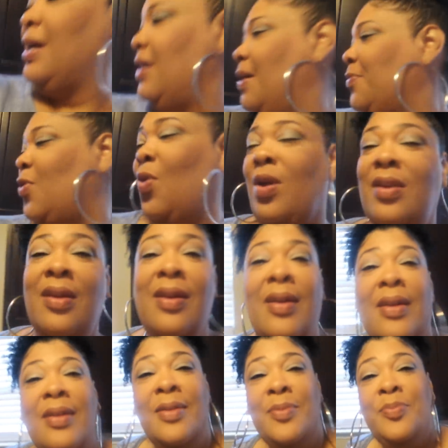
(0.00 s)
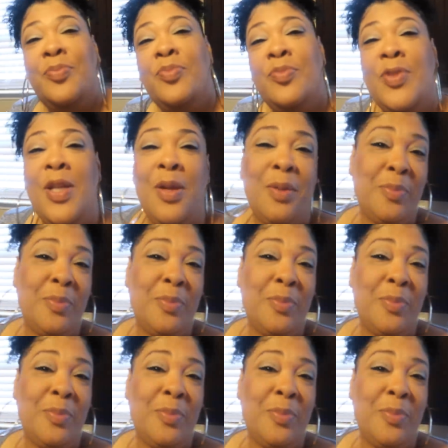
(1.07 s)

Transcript: And I'm going to, uh, you